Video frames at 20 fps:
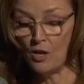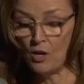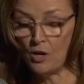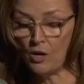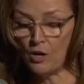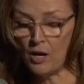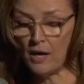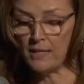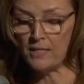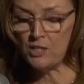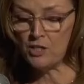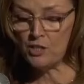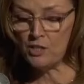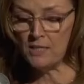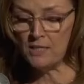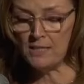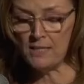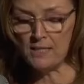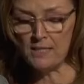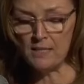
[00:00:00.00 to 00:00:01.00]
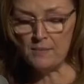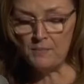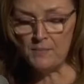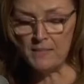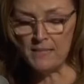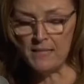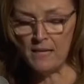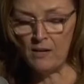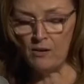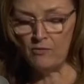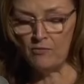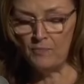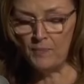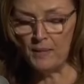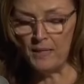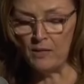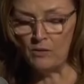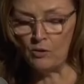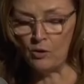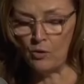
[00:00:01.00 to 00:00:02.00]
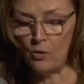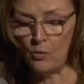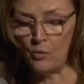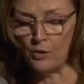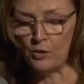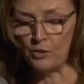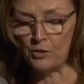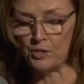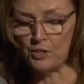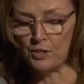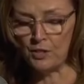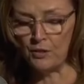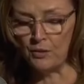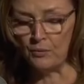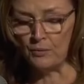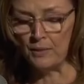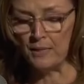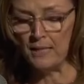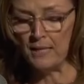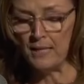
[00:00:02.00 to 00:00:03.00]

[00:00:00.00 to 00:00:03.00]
Christ Jesus himself being the cornerstone,